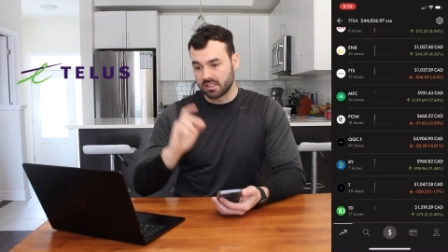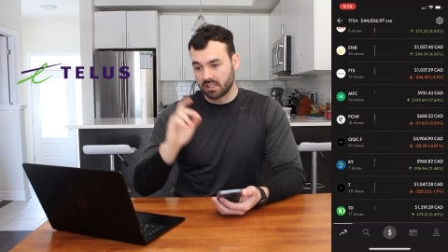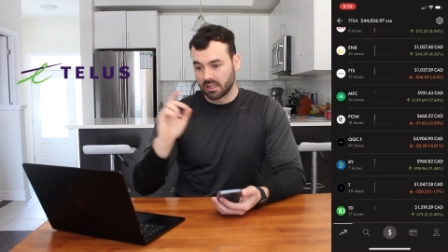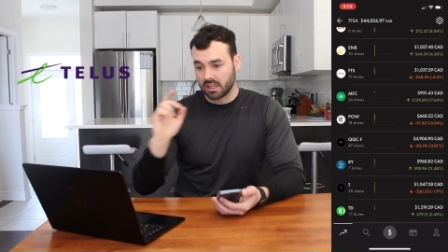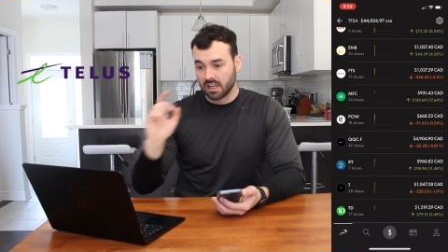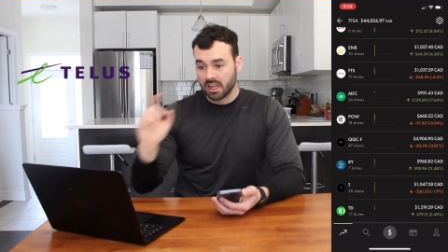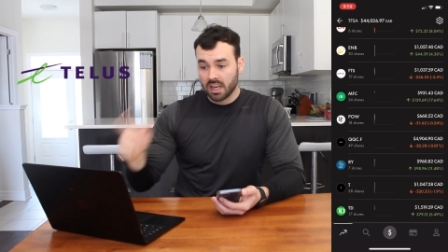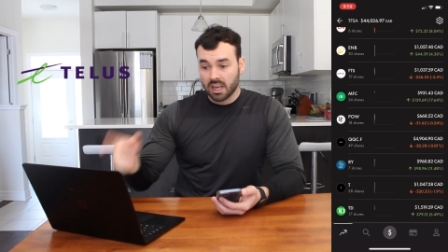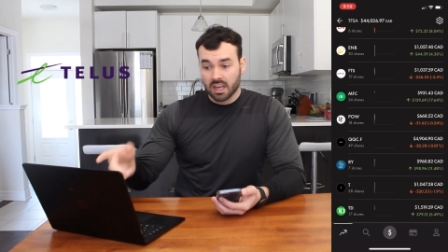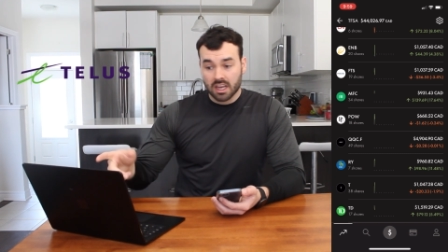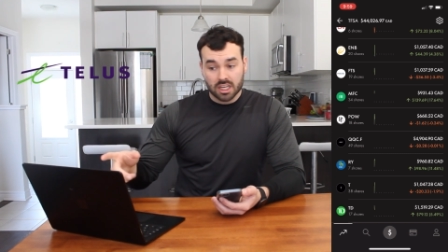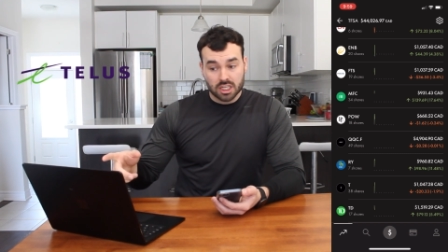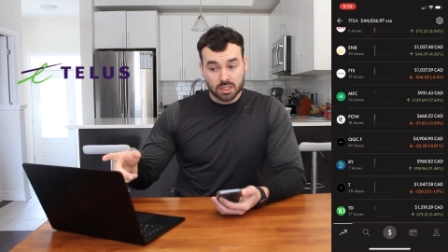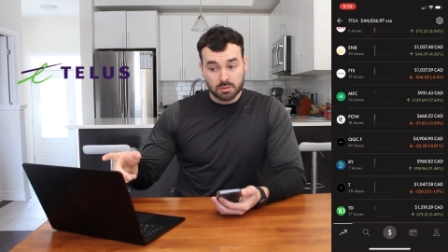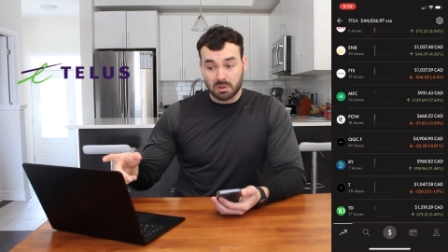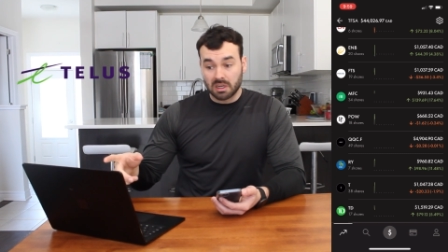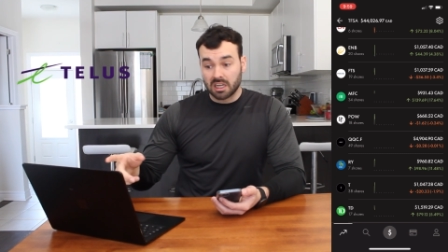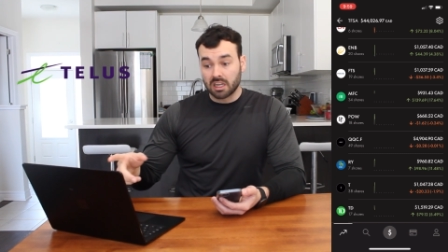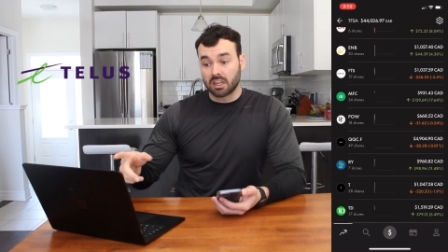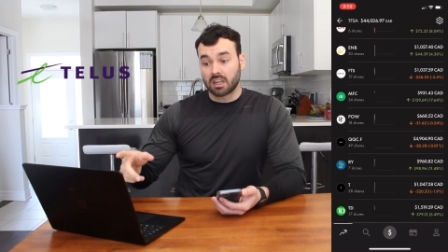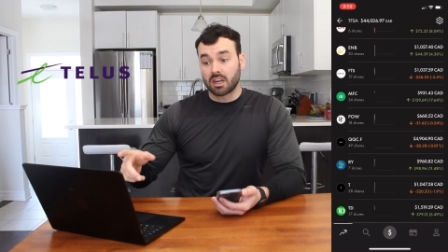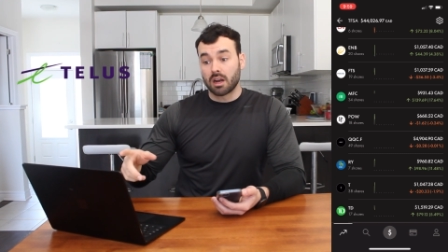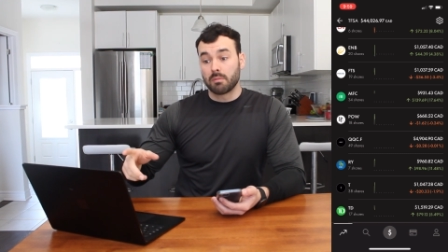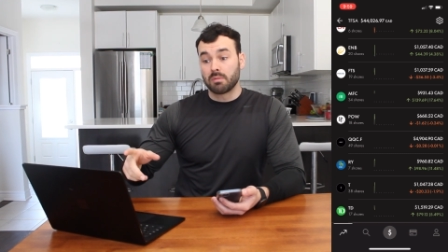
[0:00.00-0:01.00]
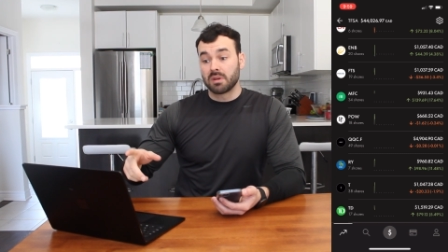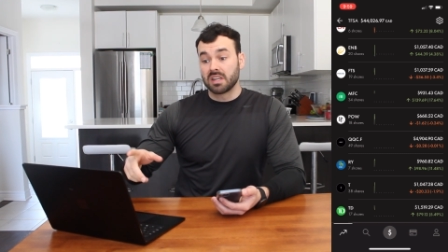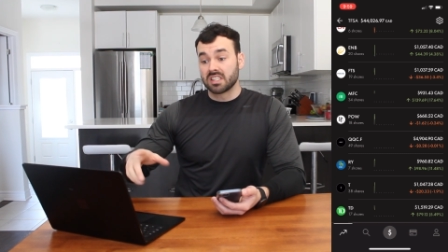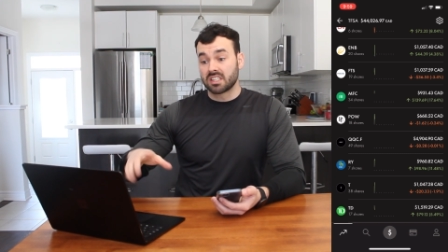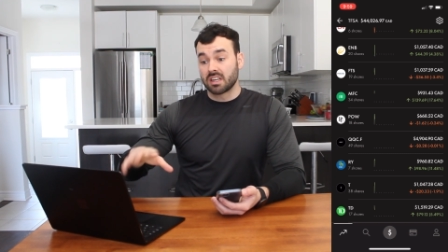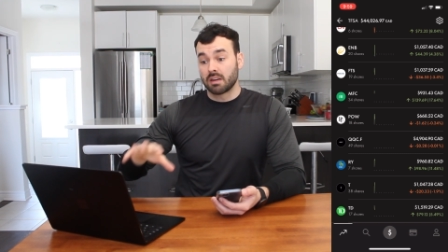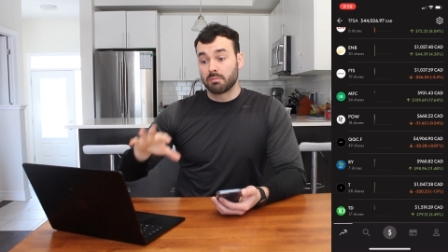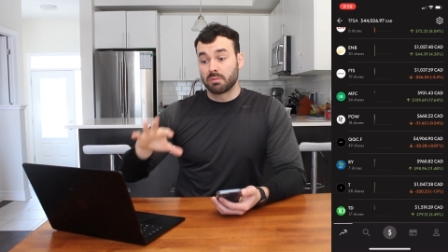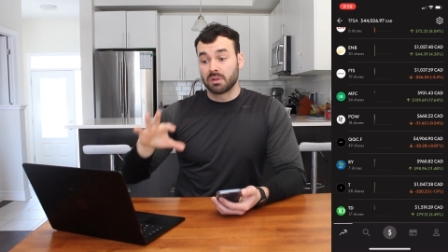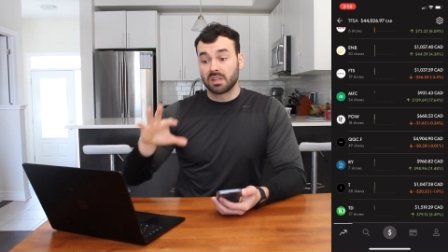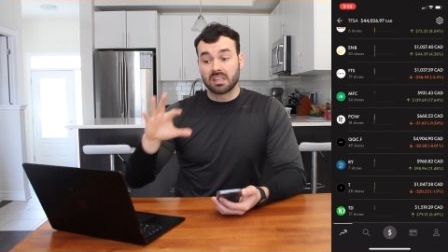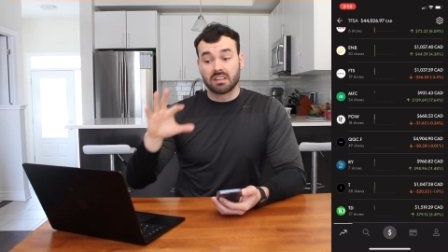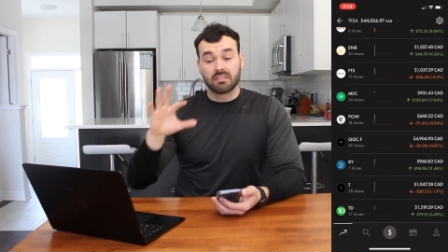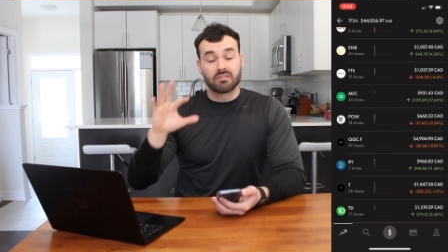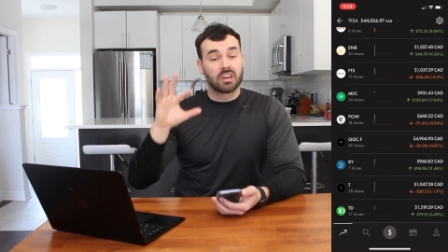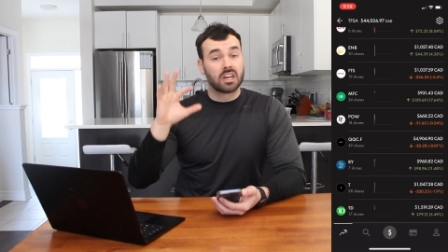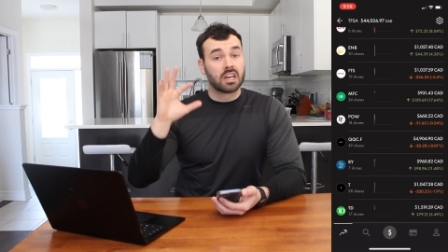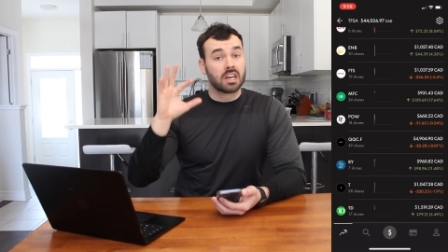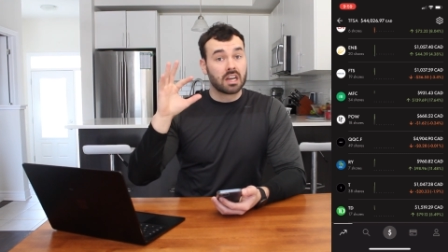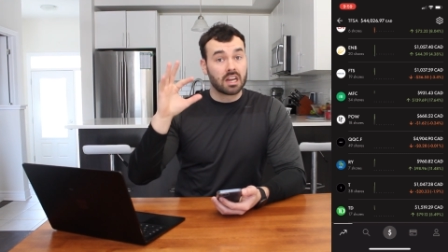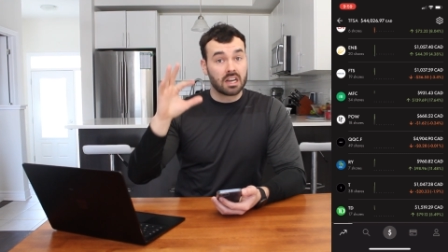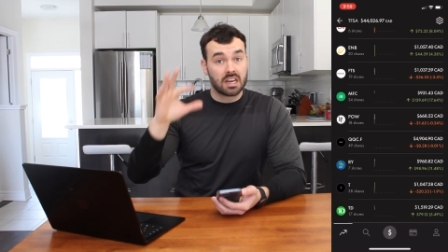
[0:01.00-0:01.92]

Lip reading: And speaking of companies I believe in,